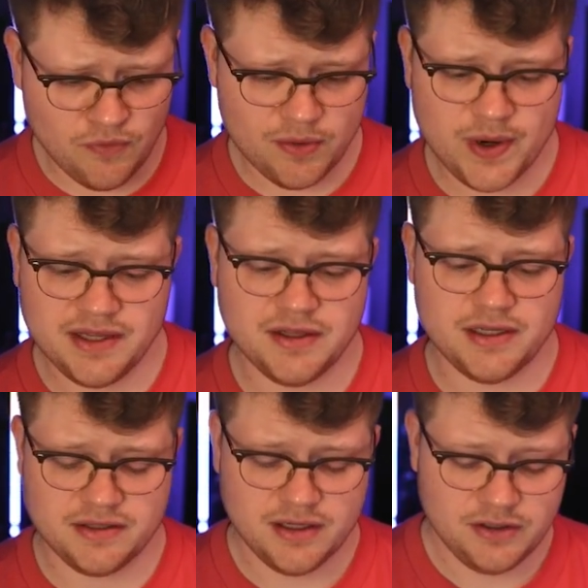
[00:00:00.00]
overwrite
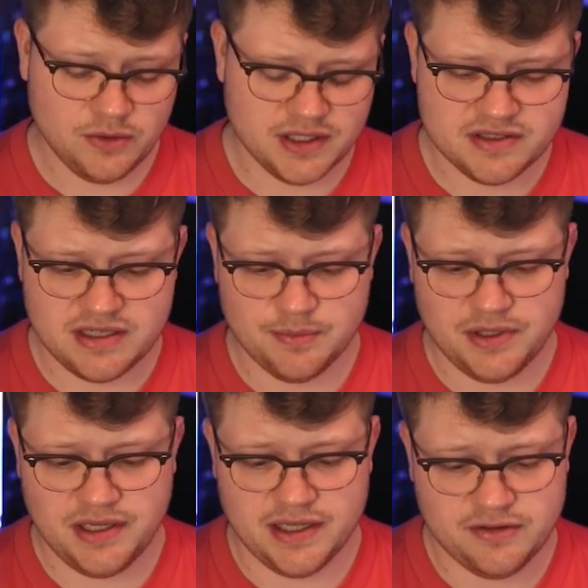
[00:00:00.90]
that, you can
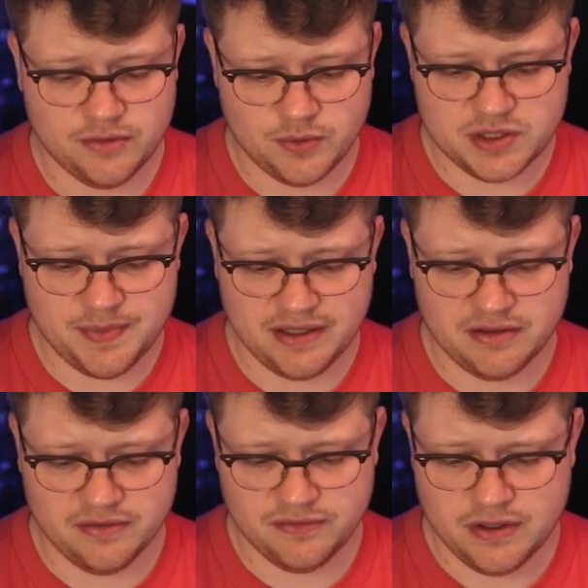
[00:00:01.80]
simply add your
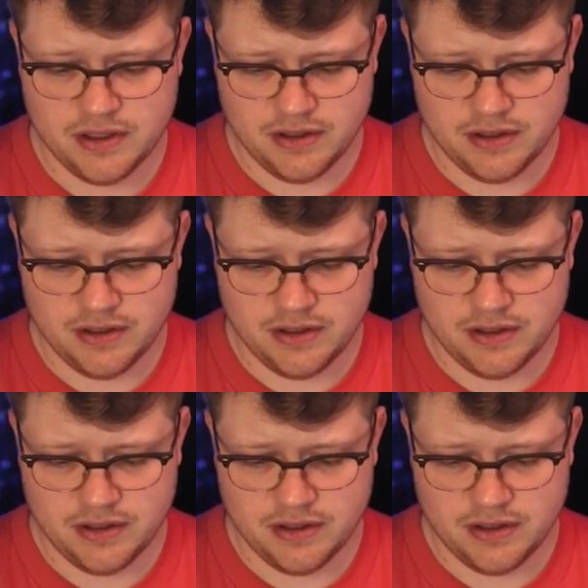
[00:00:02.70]
respective